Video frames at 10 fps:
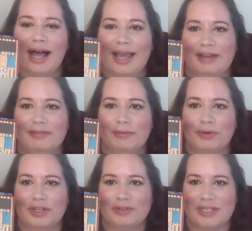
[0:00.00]
I had
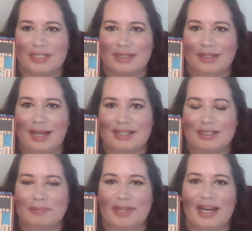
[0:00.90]
4 uses at the
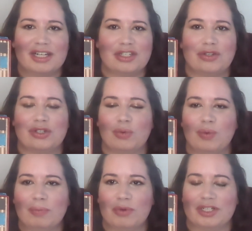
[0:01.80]
last update. I just used
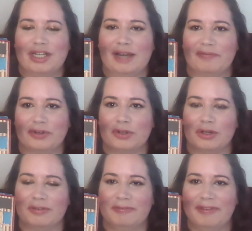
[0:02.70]
it 1 more time for a
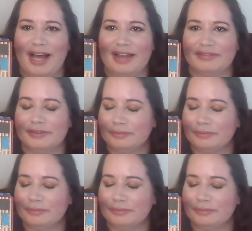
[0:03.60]
total of 5.